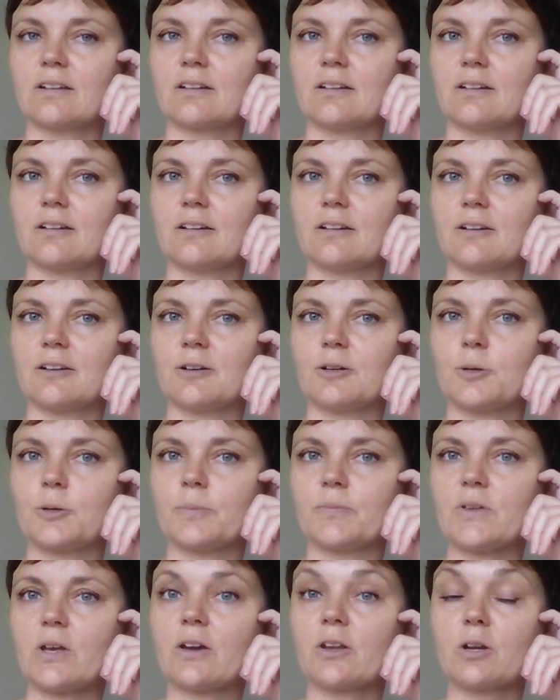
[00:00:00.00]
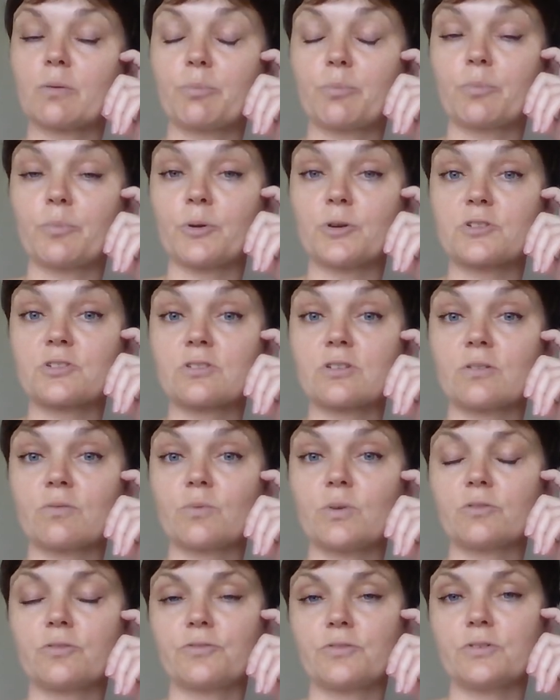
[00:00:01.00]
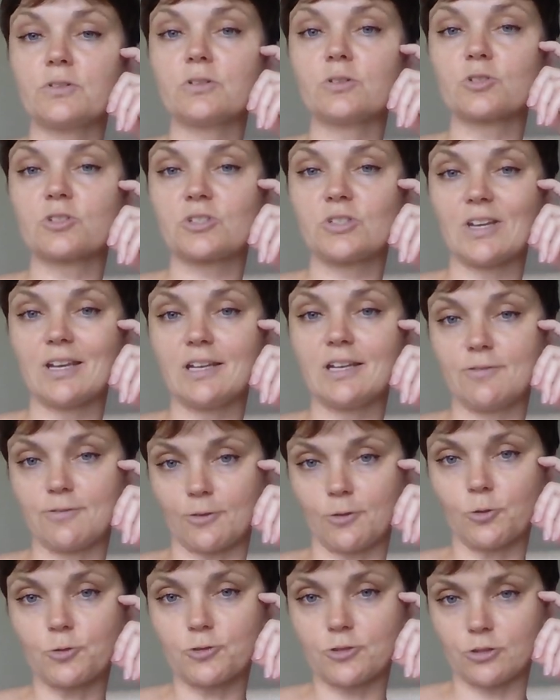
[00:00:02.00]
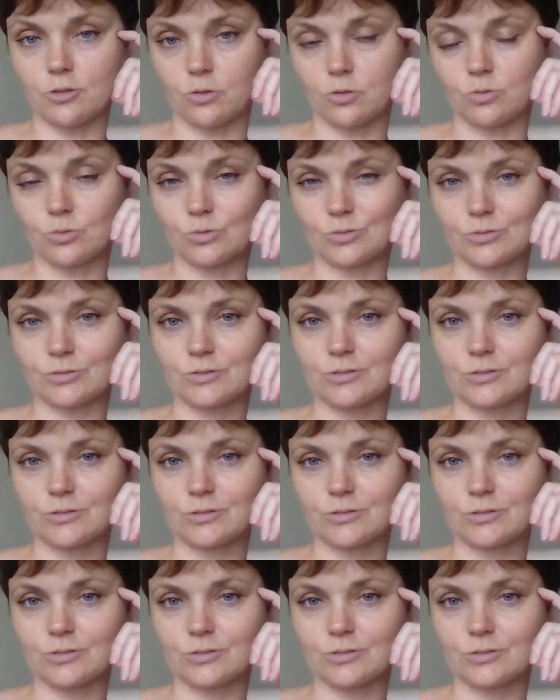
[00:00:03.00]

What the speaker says: the other person will feel safe also